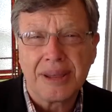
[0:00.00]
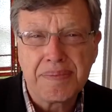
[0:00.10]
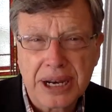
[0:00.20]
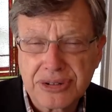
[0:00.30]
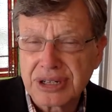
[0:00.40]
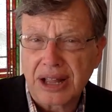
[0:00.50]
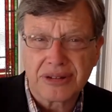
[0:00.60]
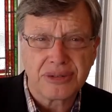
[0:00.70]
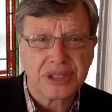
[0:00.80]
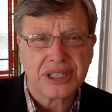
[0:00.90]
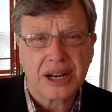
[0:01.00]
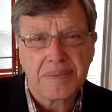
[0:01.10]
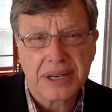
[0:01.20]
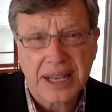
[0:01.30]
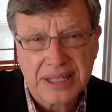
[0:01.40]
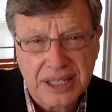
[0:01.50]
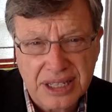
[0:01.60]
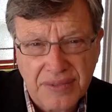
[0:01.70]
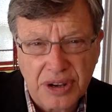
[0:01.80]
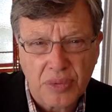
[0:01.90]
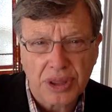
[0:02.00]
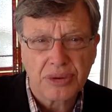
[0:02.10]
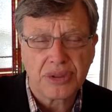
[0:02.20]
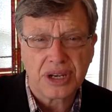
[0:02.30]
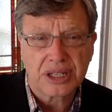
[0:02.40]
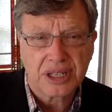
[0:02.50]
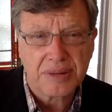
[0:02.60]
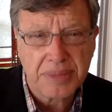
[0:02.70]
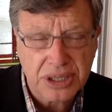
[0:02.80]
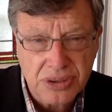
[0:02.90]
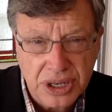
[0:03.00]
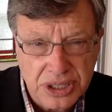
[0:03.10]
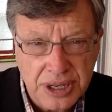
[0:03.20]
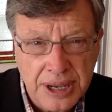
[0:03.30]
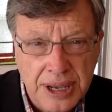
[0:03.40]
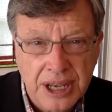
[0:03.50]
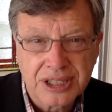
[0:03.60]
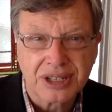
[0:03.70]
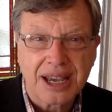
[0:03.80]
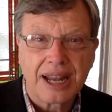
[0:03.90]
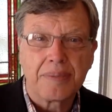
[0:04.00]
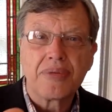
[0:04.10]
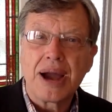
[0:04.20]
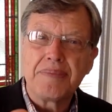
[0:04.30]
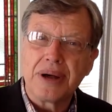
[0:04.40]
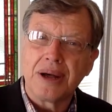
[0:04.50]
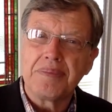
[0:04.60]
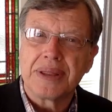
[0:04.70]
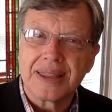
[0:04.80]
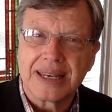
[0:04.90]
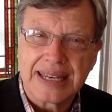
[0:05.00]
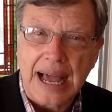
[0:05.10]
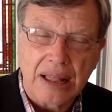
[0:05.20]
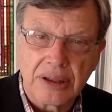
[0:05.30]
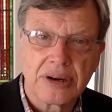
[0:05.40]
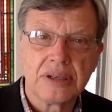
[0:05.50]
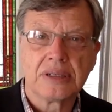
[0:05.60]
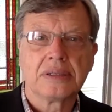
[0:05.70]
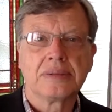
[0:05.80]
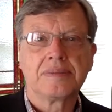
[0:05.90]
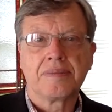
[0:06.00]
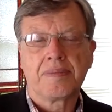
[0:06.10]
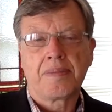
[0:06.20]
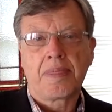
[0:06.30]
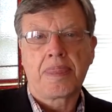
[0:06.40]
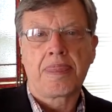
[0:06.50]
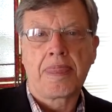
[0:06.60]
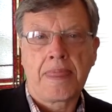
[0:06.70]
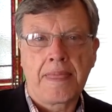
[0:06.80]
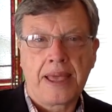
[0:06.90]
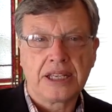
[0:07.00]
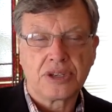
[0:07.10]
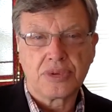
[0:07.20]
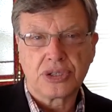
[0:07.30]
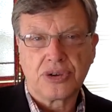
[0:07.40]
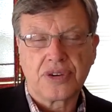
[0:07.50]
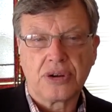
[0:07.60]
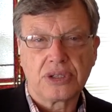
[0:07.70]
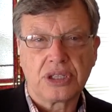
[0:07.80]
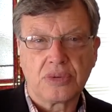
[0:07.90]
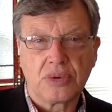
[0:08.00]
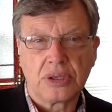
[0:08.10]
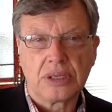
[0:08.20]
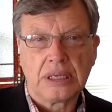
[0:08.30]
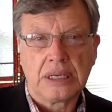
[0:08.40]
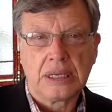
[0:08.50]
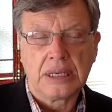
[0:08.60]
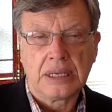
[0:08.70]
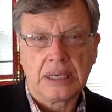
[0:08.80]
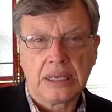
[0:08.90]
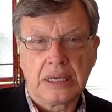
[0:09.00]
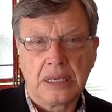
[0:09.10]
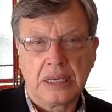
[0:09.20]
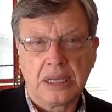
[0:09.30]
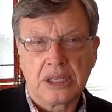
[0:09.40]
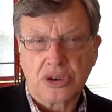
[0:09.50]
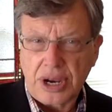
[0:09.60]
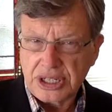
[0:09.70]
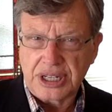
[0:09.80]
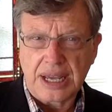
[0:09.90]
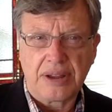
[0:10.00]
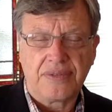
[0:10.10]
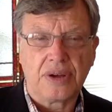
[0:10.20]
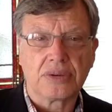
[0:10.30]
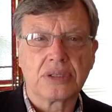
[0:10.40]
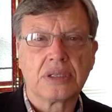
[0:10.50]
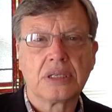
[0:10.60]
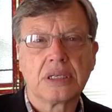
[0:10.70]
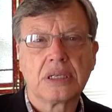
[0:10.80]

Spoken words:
The petrodollar that was set up in 1971 through the Nixon administration to kind of prop up the dollar as the reserve currency of the world? It's crashing down, folks.